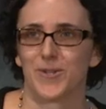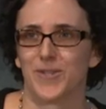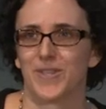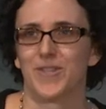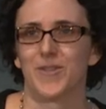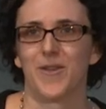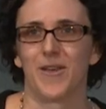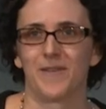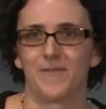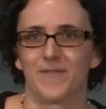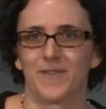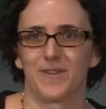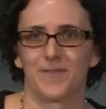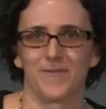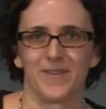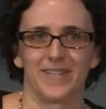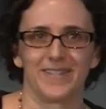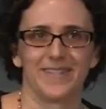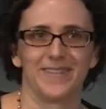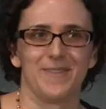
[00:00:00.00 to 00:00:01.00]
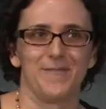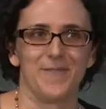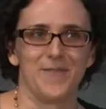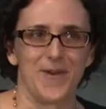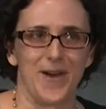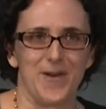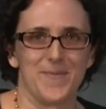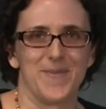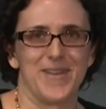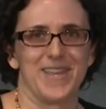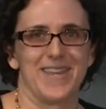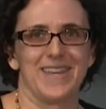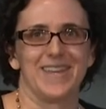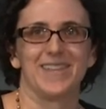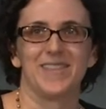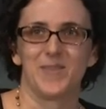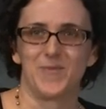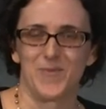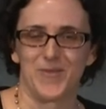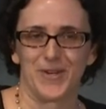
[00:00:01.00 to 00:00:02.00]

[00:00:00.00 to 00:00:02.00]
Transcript: that you have a good reason if you are buying the more